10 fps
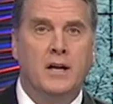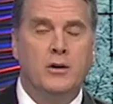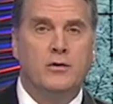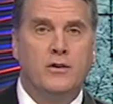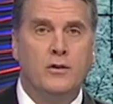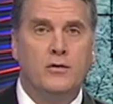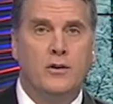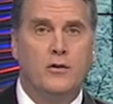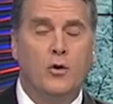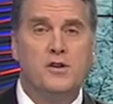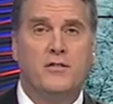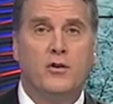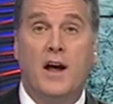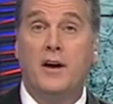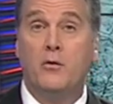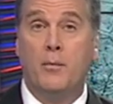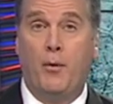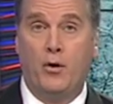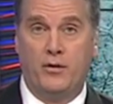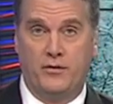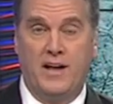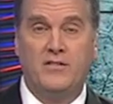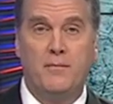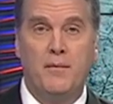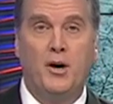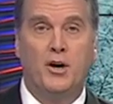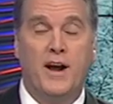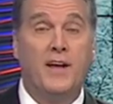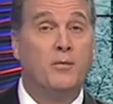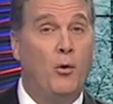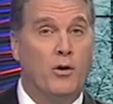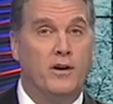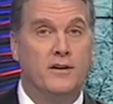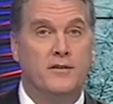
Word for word: News 2's Dorchester County reporter Stetson Miller has more.